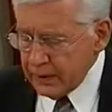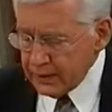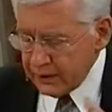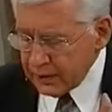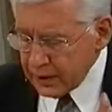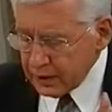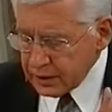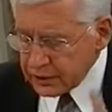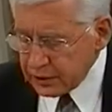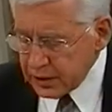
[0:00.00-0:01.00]
Nothing
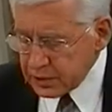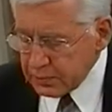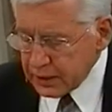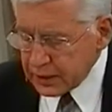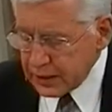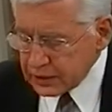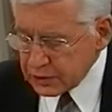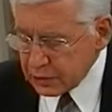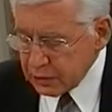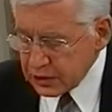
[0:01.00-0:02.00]
strange about that
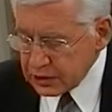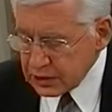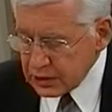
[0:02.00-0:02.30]
so much.